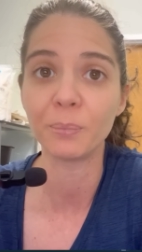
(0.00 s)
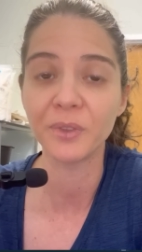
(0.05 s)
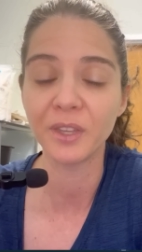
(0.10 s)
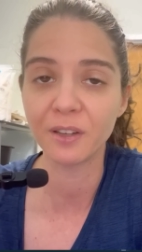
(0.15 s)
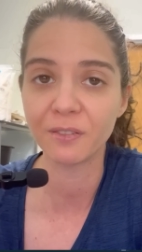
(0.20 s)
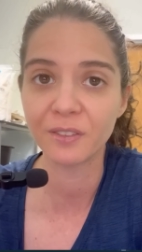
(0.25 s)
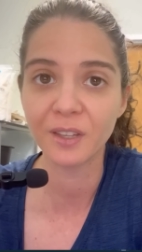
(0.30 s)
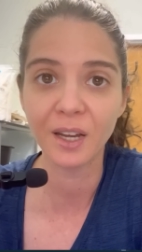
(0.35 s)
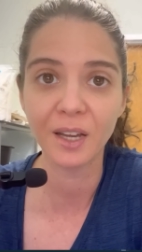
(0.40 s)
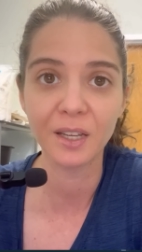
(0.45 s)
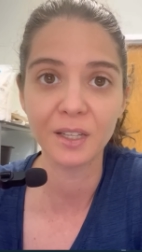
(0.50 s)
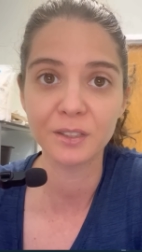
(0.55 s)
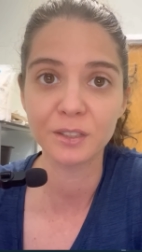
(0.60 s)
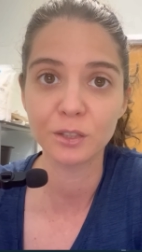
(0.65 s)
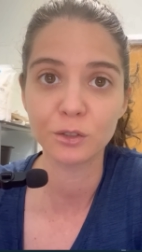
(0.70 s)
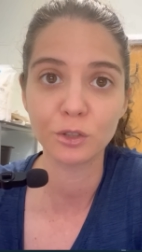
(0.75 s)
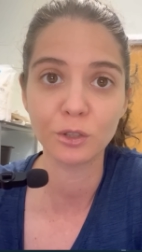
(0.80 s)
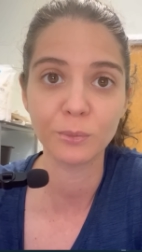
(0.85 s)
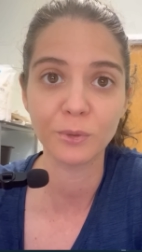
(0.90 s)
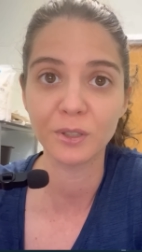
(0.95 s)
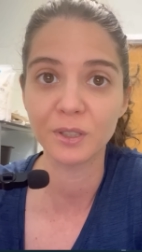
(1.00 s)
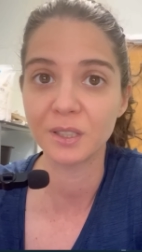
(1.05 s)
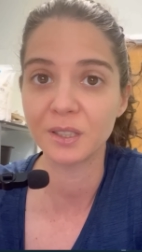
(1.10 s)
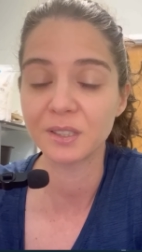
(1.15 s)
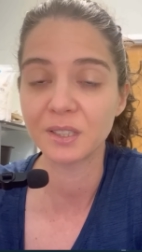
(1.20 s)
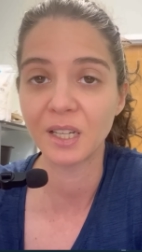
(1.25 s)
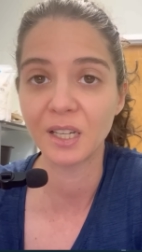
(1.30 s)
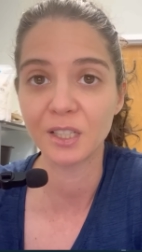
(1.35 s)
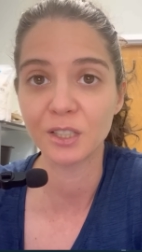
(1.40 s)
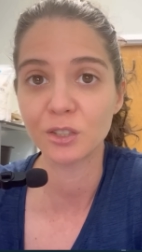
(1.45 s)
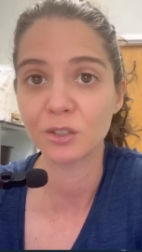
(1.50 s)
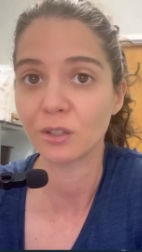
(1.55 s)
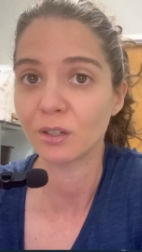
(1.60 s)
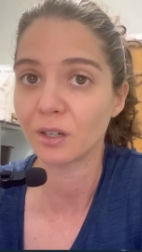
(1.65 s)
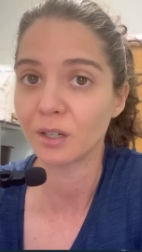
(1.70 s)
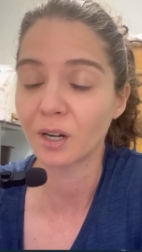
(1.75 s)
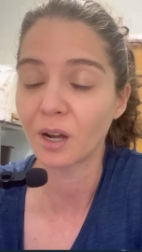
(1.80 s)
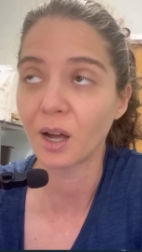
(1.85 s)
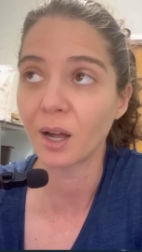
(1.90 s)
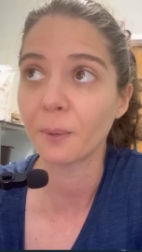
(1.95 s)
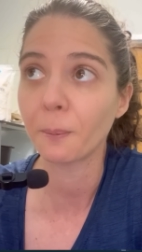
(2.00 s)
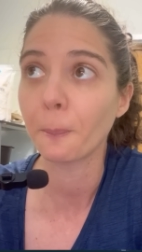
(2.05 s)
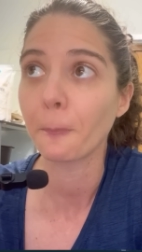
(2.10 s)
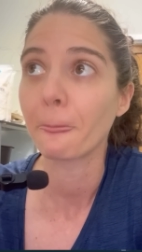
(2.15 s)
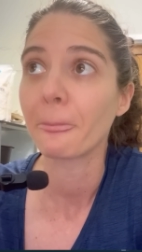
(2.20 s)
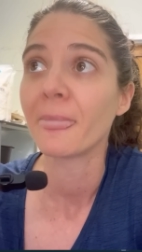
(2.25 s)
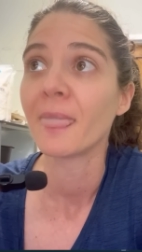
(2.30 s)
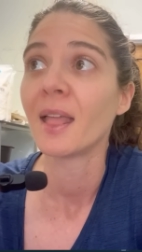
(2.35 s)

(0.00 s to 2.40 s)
um, if that is a tumor that is cancer or not